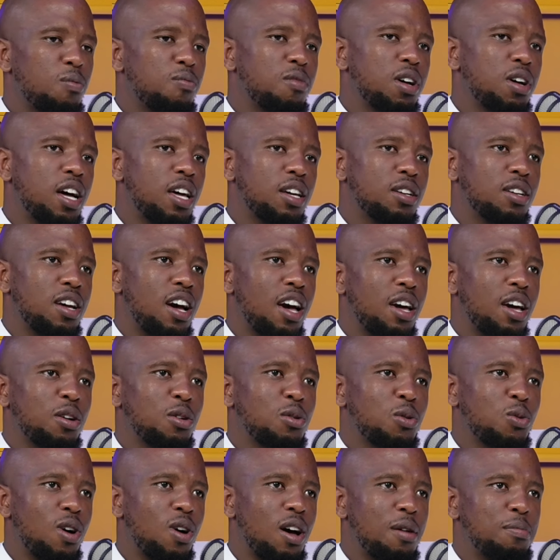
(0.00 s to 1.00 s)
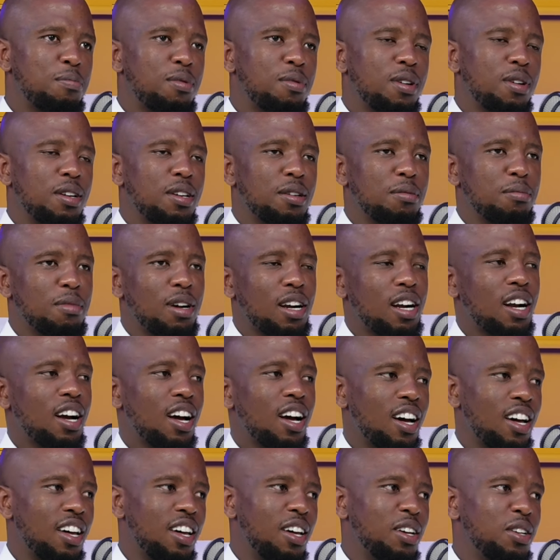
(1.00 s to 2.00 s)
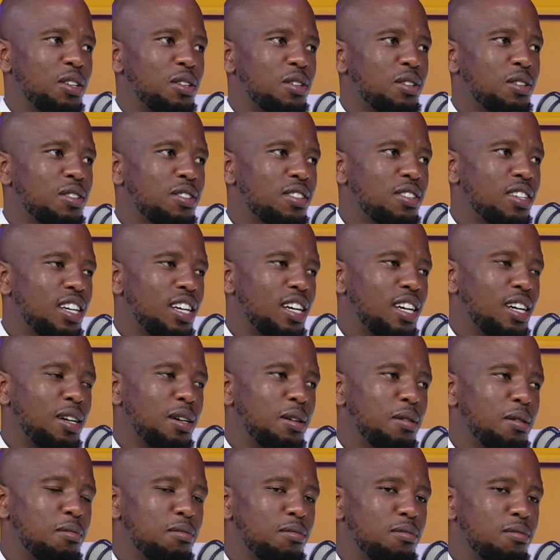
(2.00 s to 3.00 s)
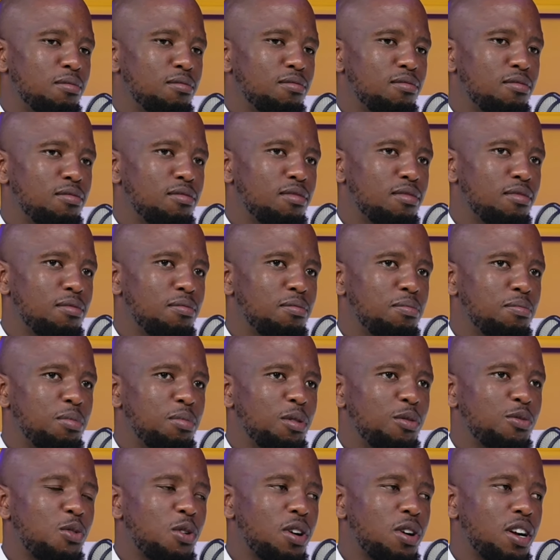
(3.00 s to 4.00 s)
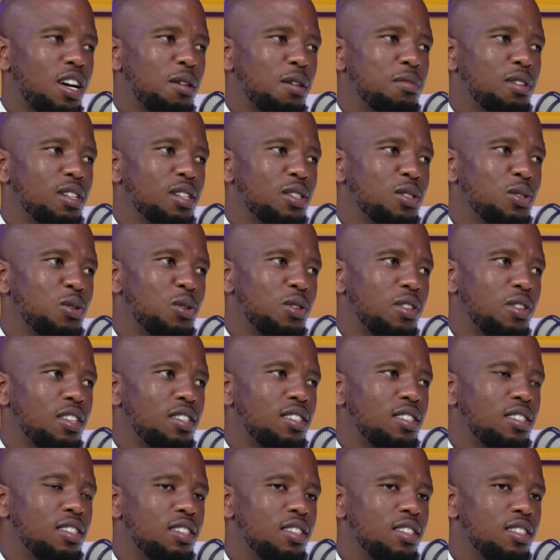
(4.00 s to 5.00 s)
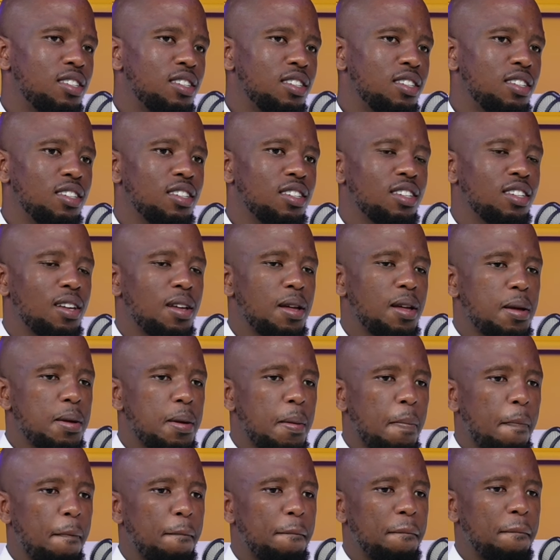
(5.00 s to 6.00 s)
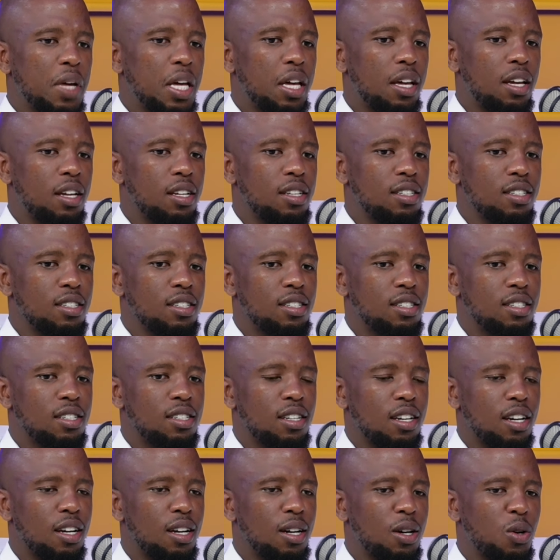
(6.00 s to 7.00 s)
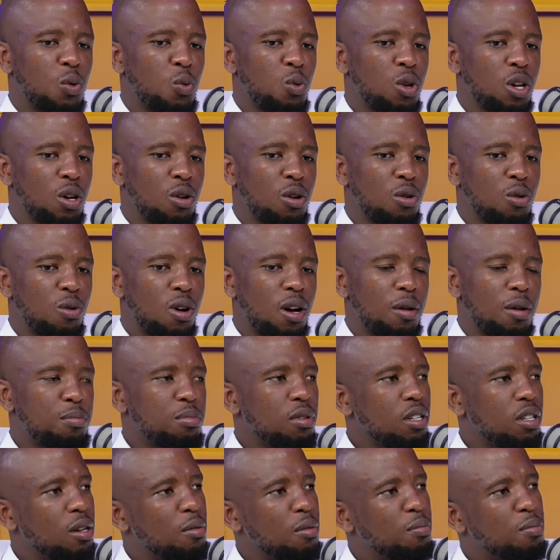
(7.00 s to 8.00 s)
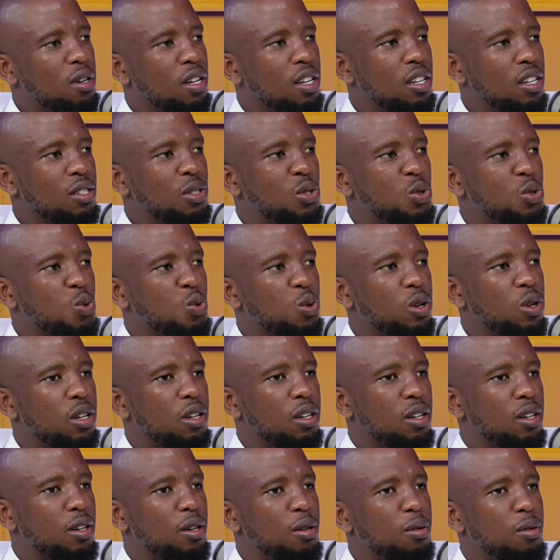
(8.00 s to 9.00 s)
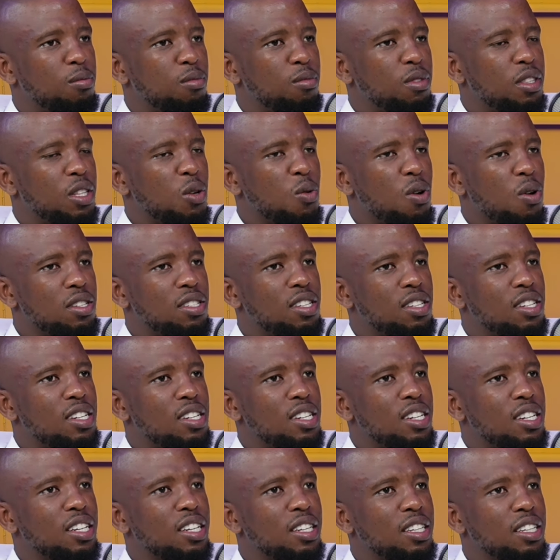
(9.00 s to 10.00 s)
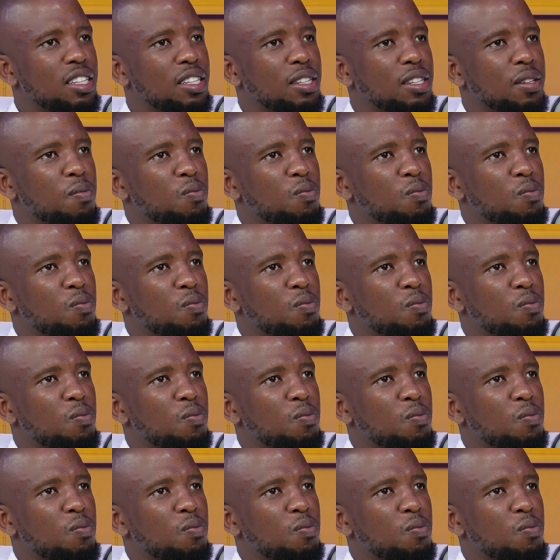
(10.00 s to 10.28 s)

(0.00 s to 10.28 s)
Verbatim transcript: I, I grew up in Makaya, you know, um, mm. before coming into the city. Mm -hmm. And uh, we grew up in a place where there wasn't really